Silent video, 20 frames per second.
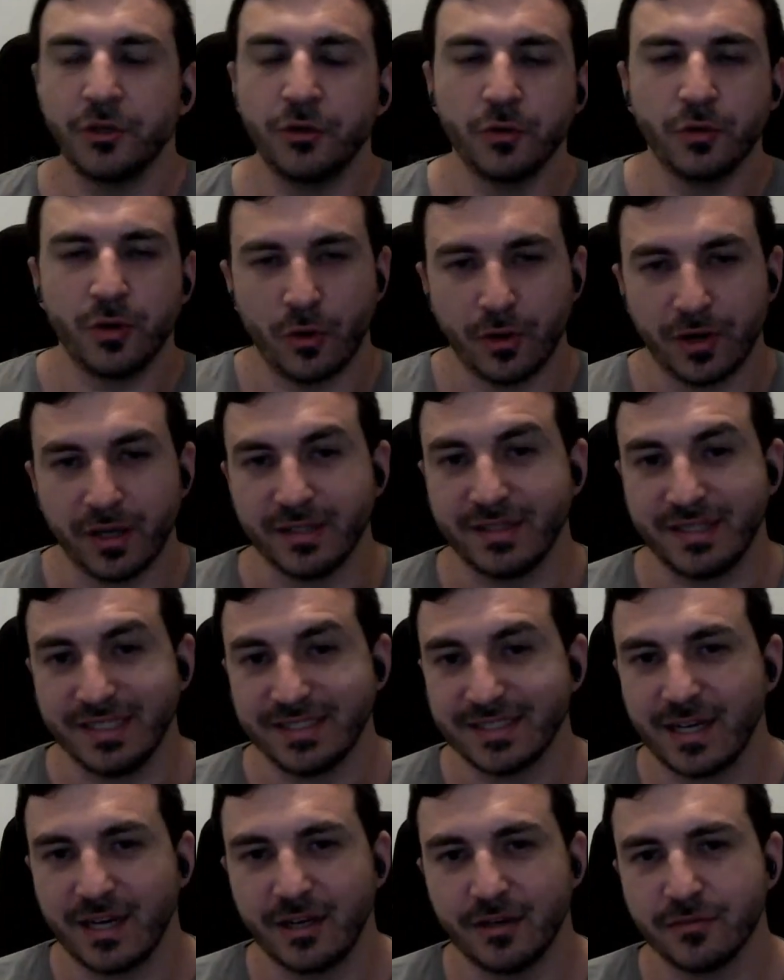you okay
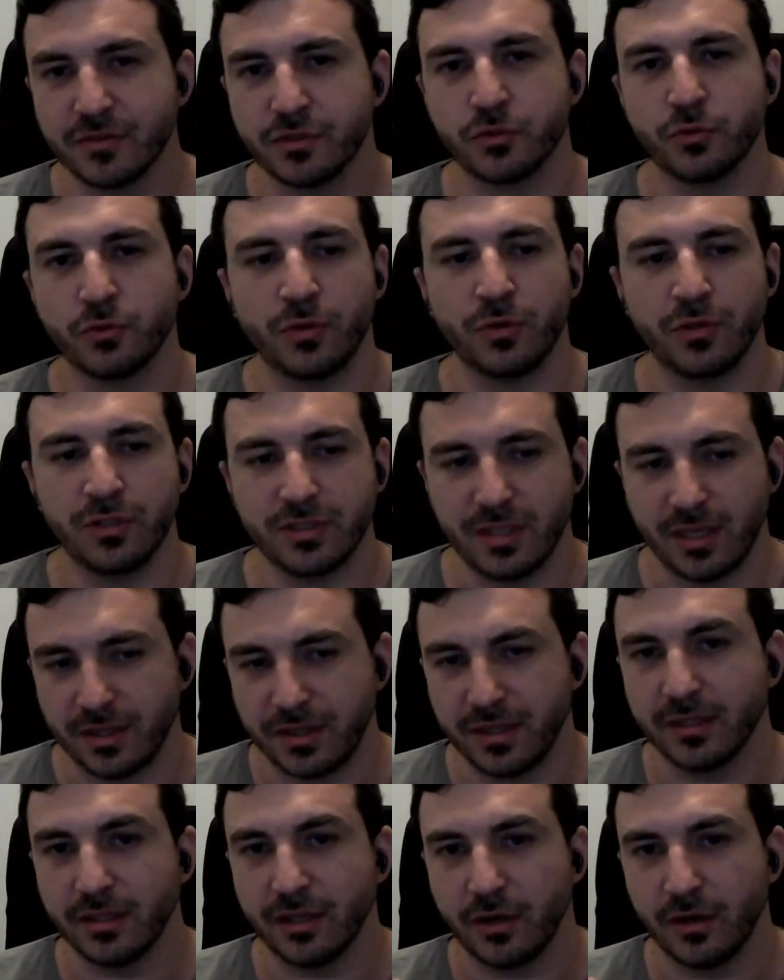these kind of stores i
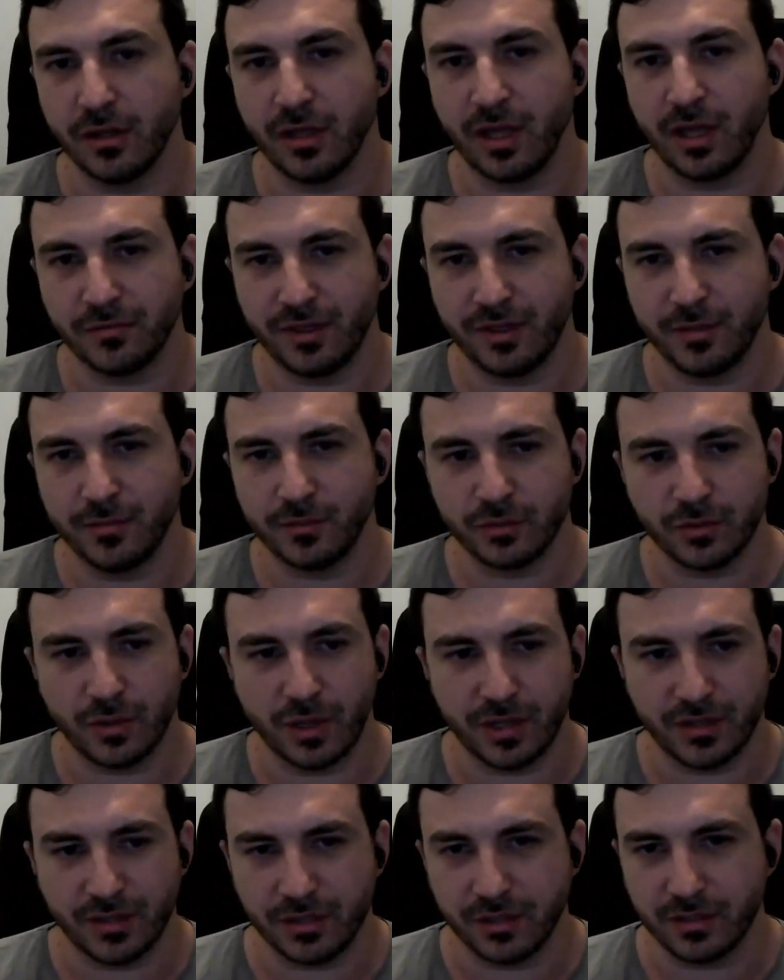think there are a lot of them so
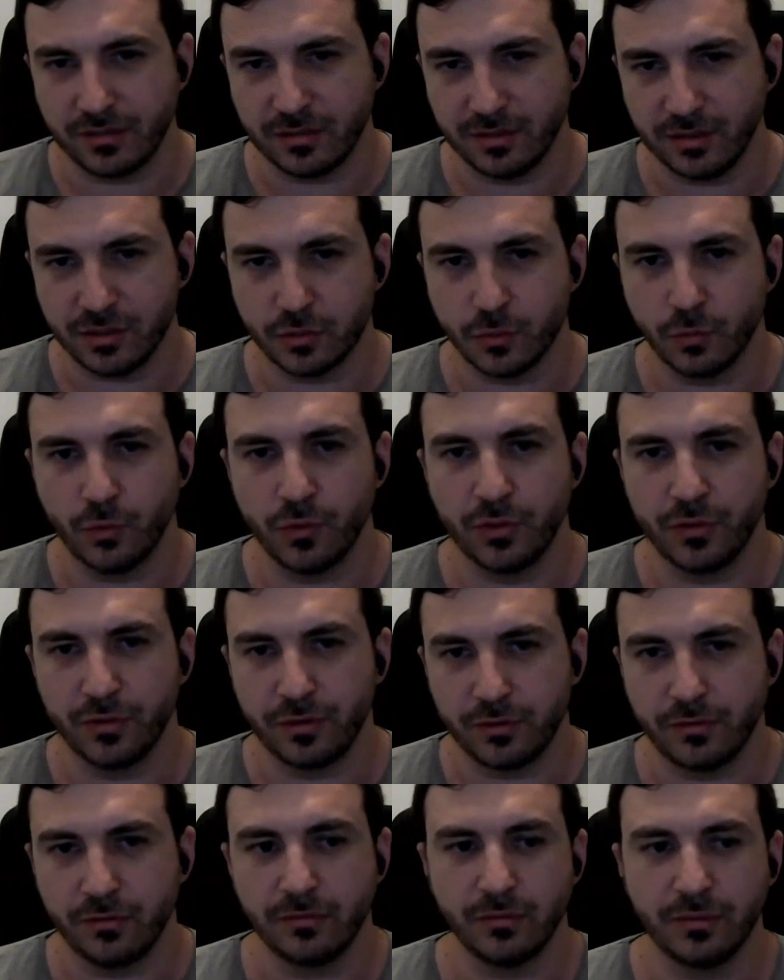i think it's worth
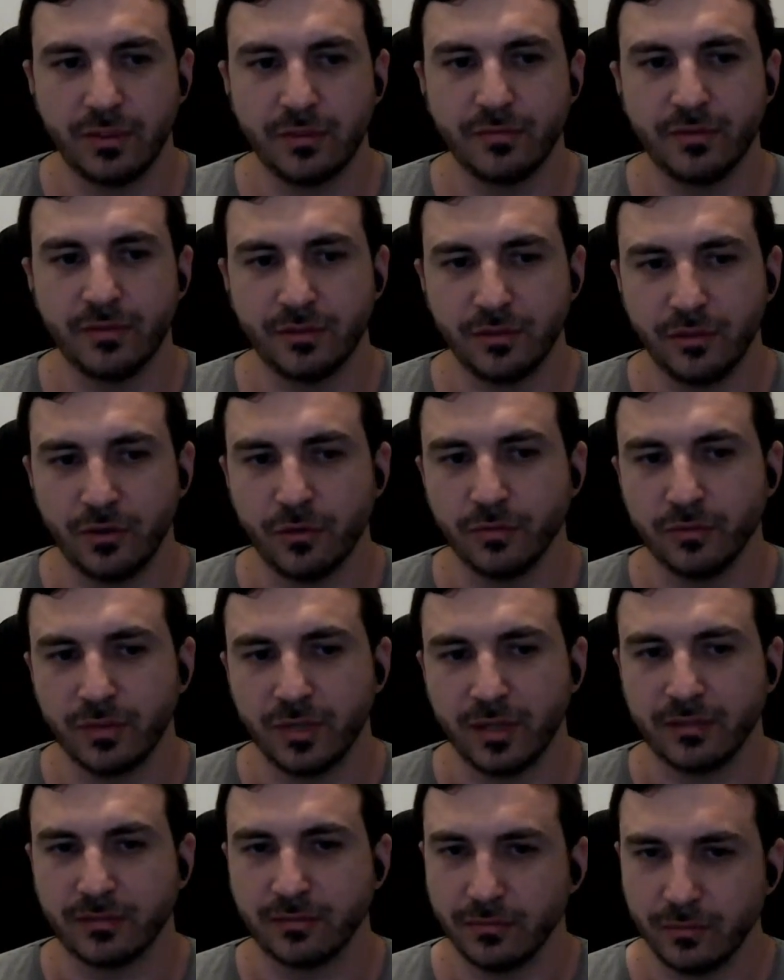to give it you know
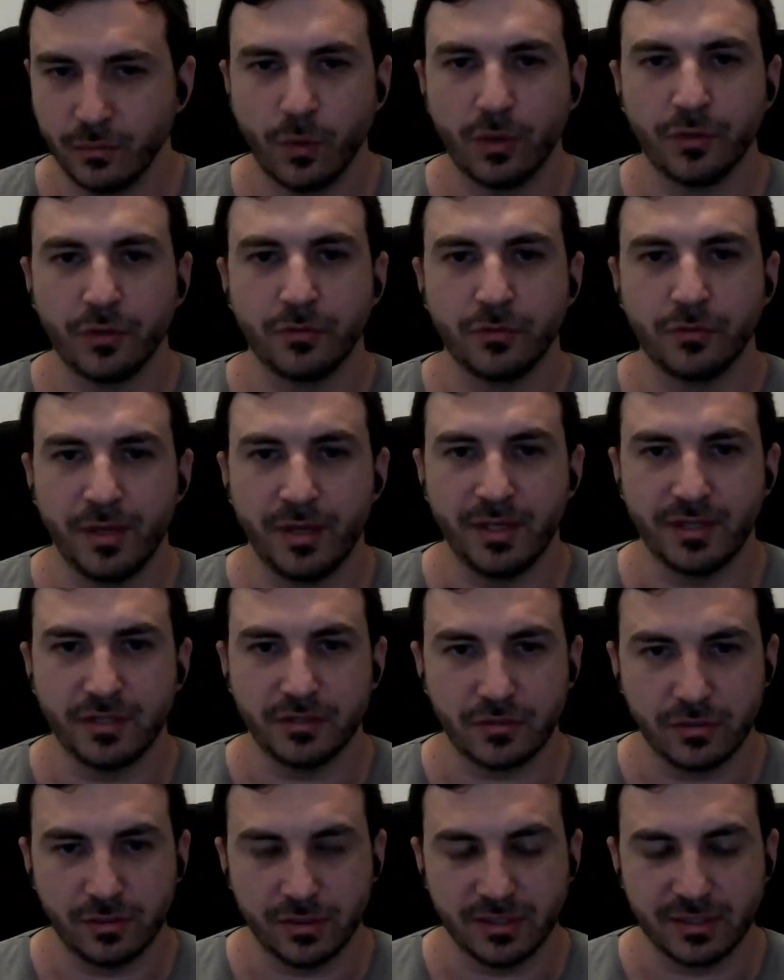like one two
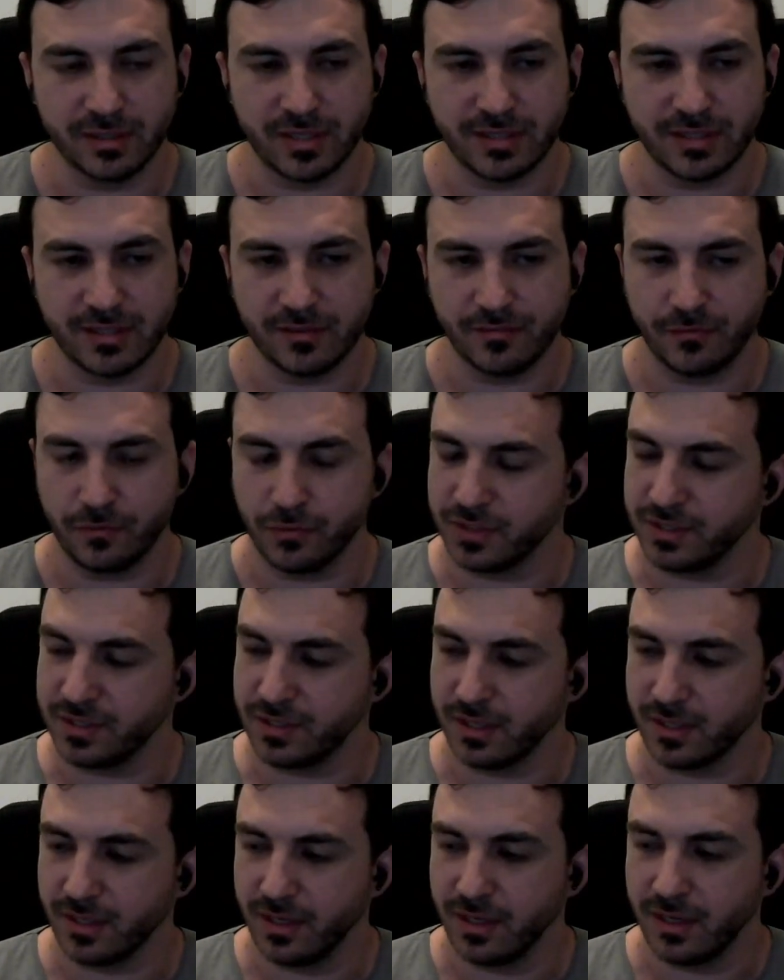minutes to discuss it for a
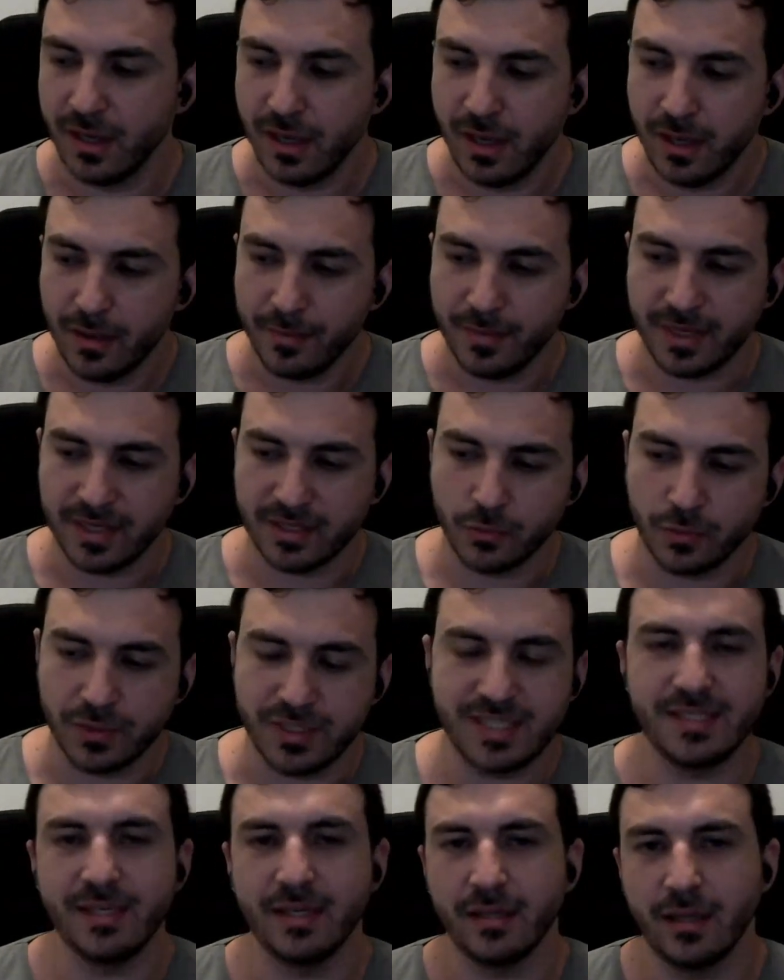second because we
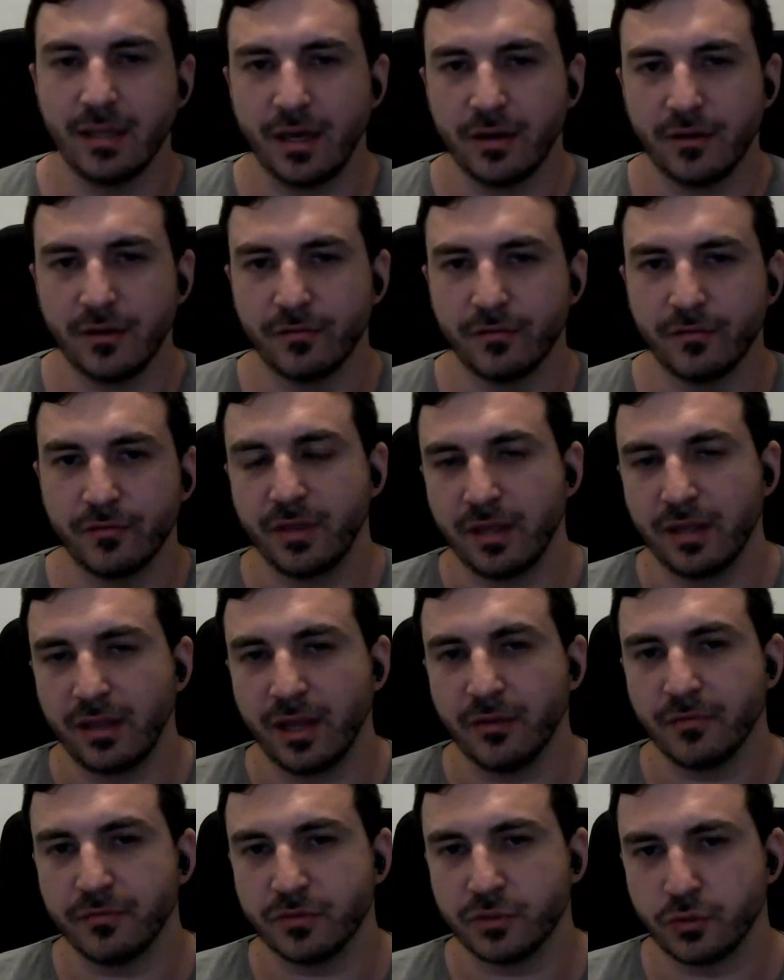yep. see a lot of a
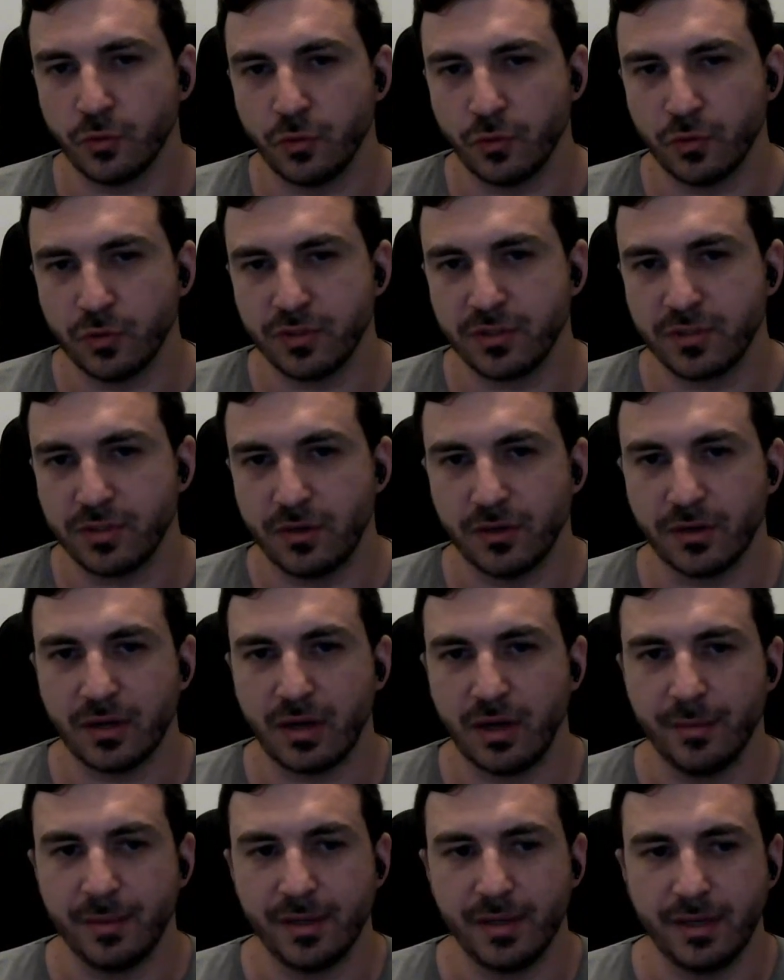lot of stores that are
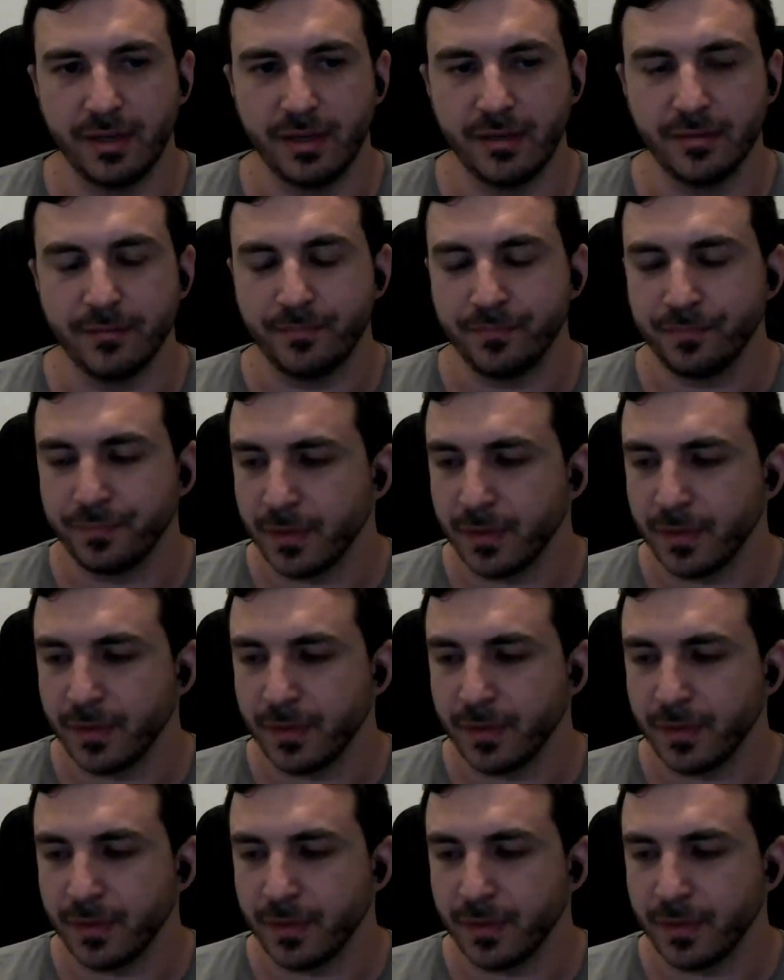coming in